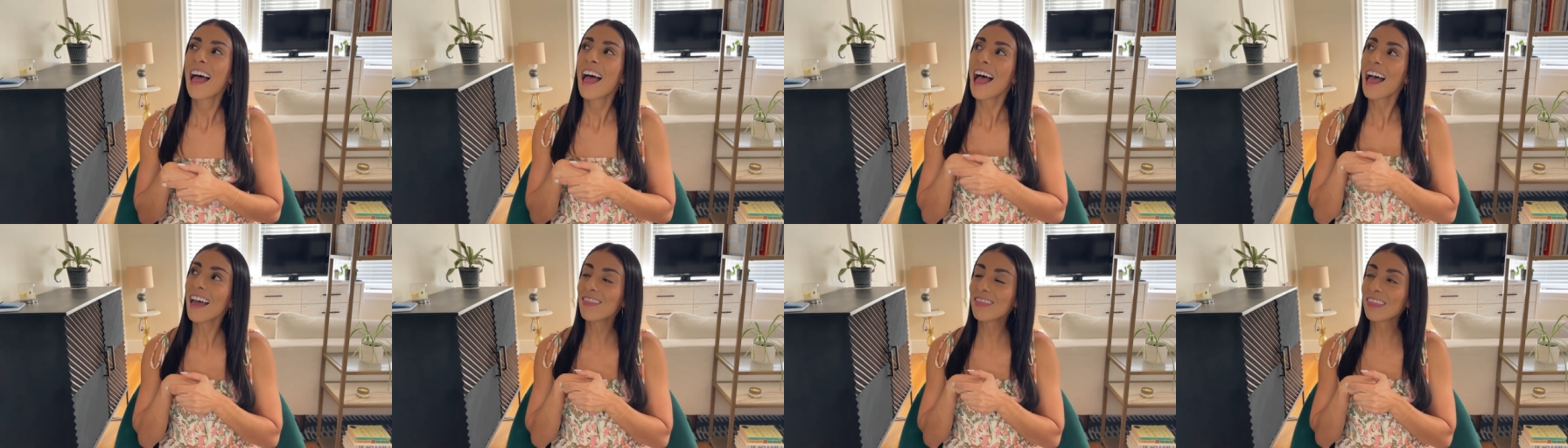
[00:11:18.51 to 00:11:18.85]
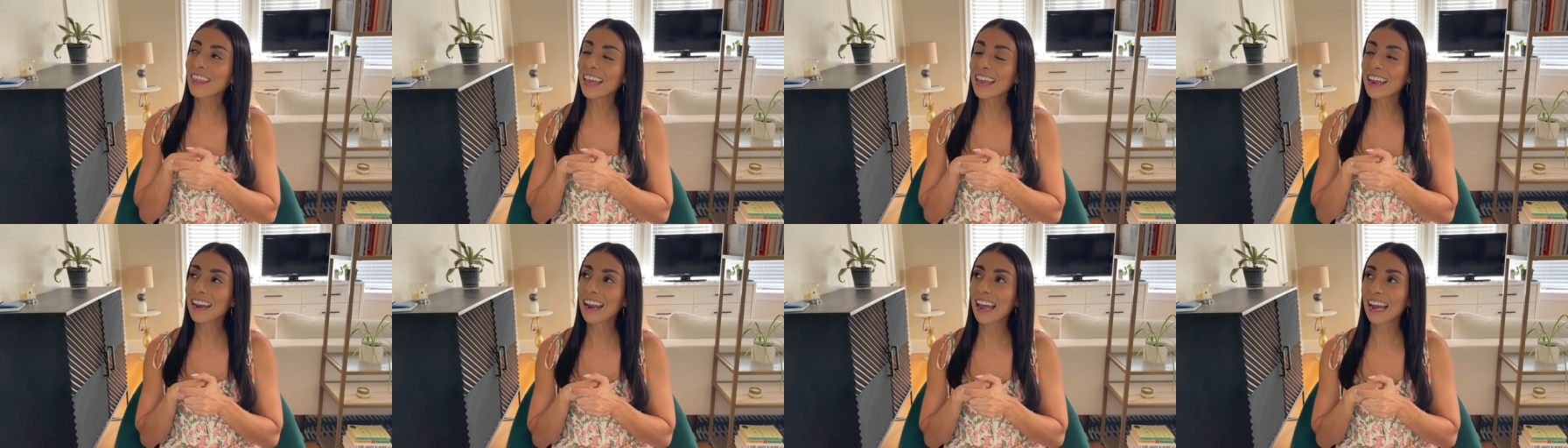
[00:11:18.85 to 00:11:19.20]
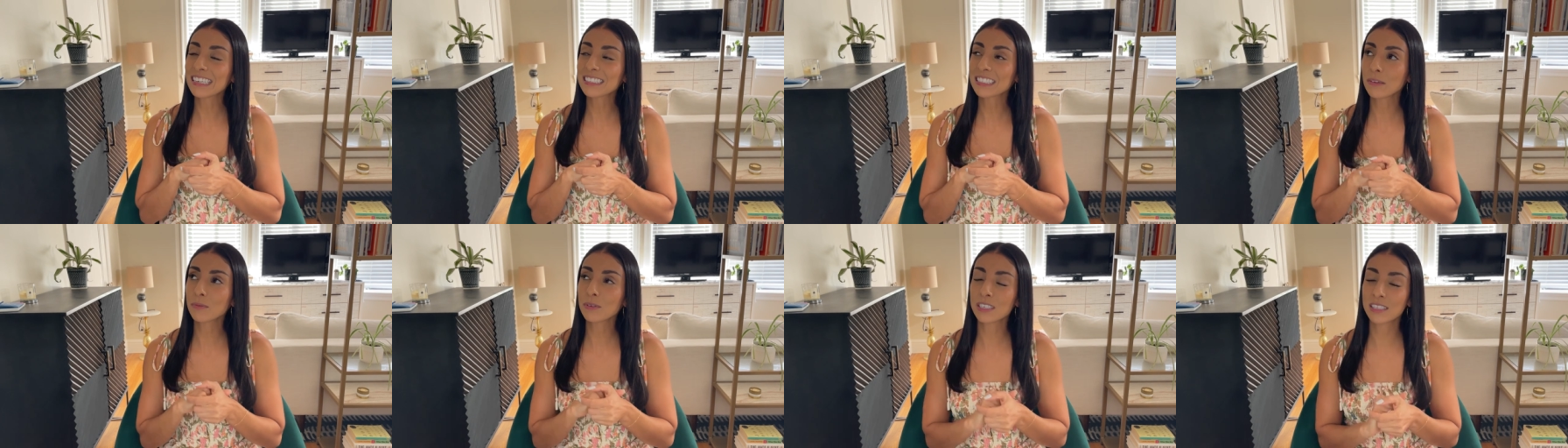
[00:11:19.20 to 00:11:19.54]
And then
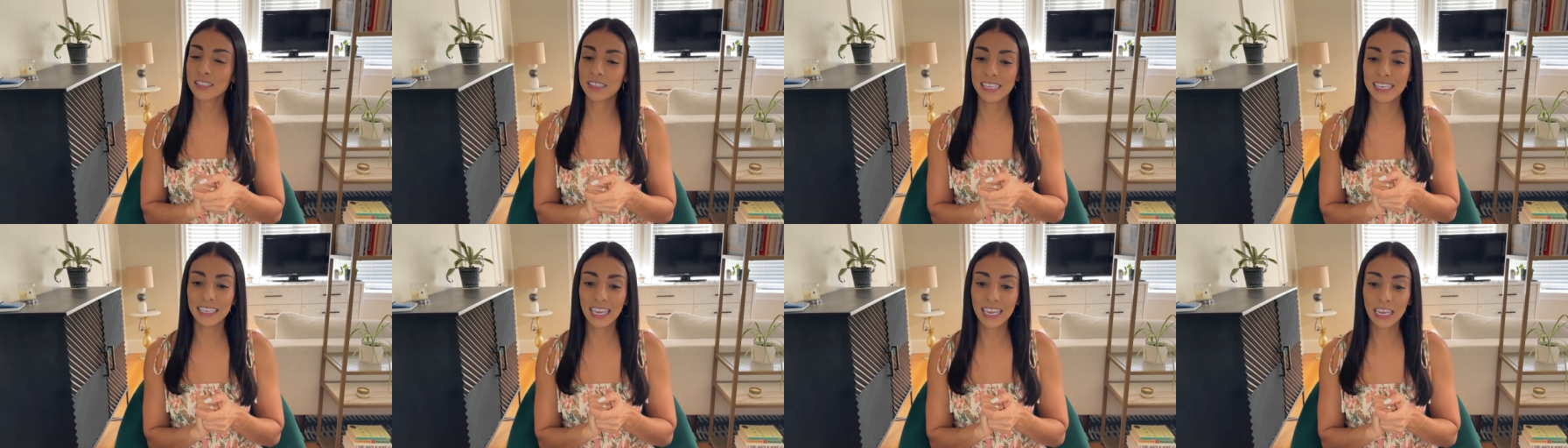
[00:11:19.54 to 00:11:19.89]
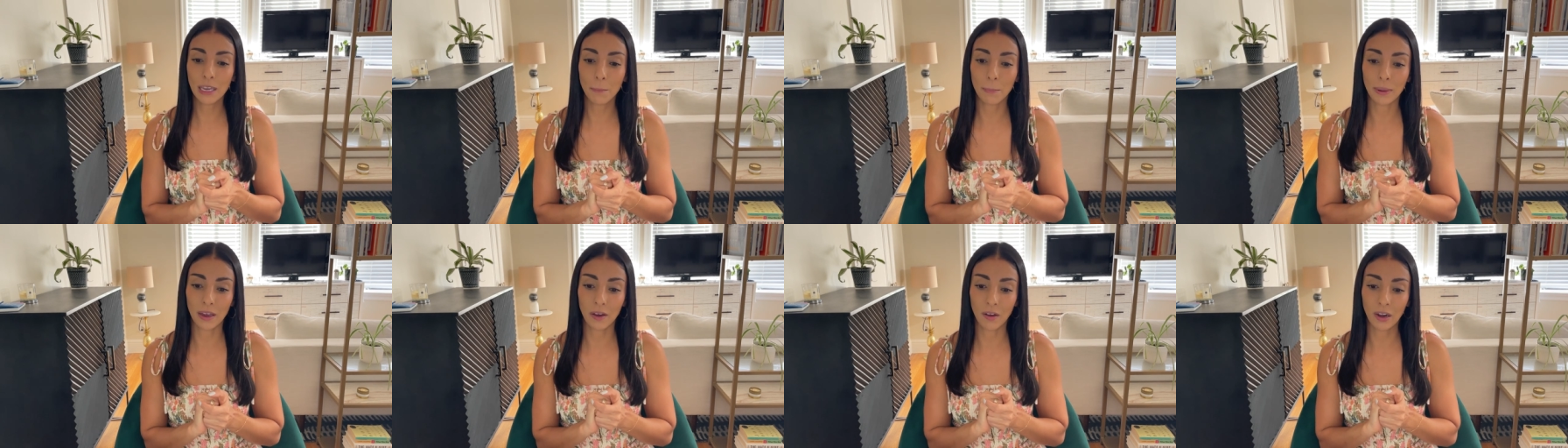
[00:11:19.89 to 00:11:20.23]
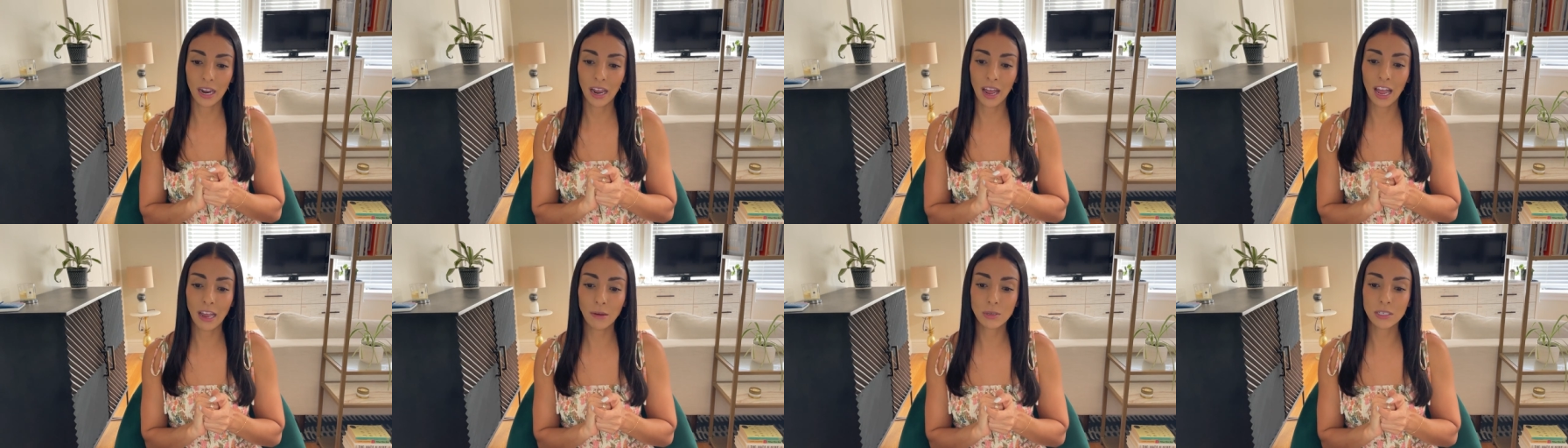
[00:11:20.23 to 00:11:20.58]
as I was thinking about it,
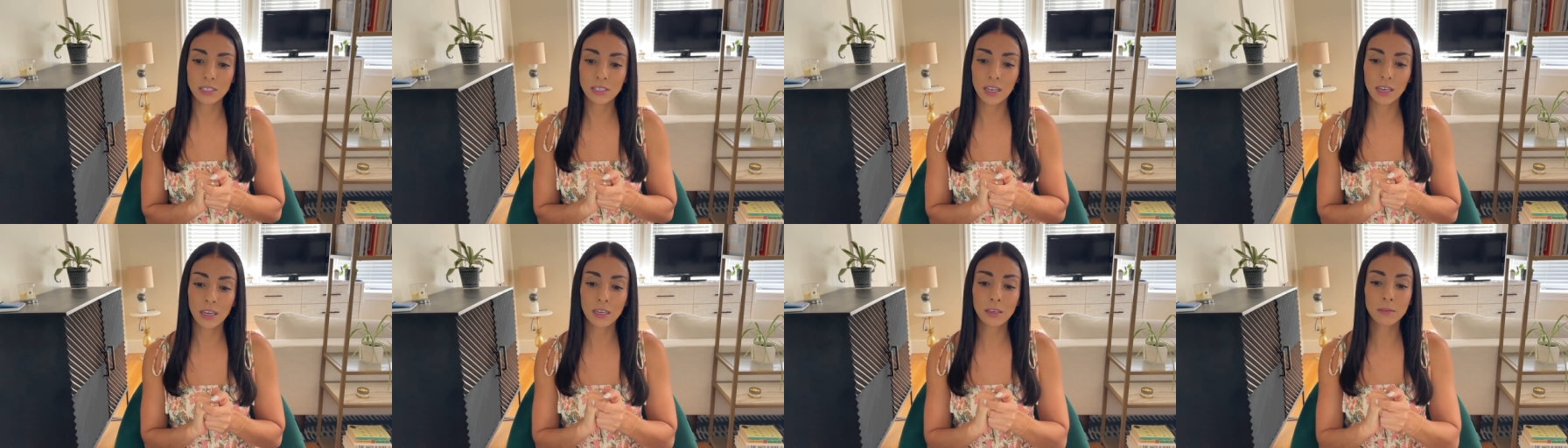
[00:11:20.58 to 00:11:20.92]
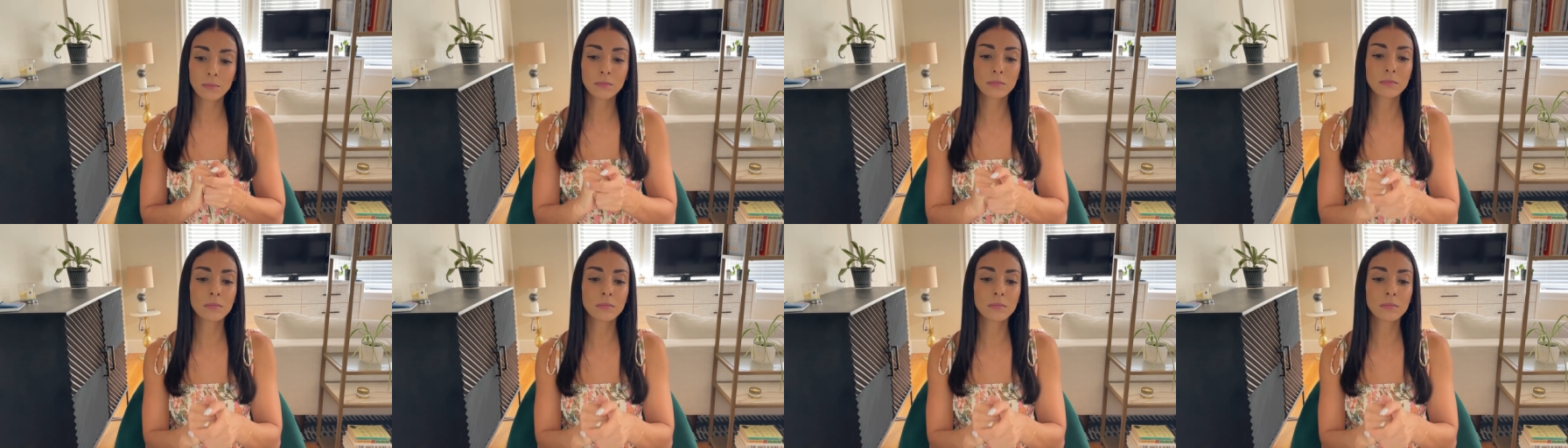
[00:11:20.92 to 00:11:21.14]
I was like,